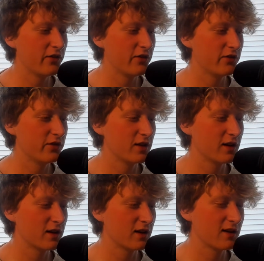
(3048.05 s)
feel like
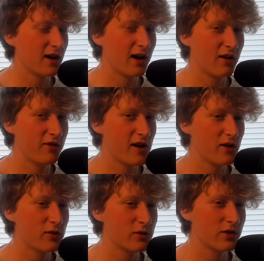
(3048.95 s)
I've
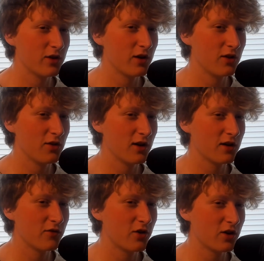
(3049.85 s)
dealt with a lot
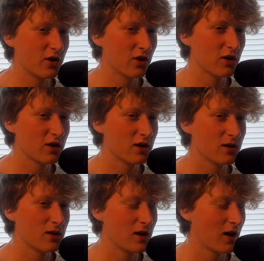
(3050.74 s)
of hunger,
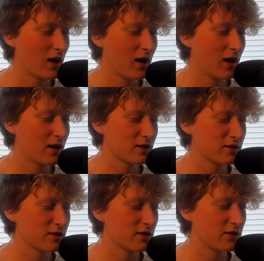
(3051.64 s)

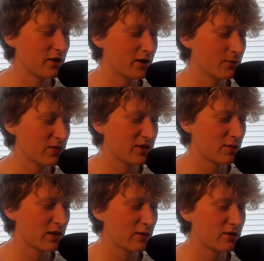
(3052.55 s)
honestly. Like,
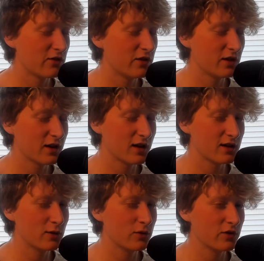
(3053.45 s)
sometimes I feel like I
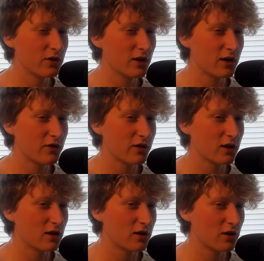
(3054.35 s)
deal with a lot of fucking
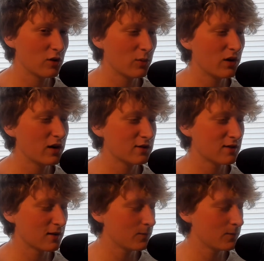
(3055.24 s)
hunger, but it's like,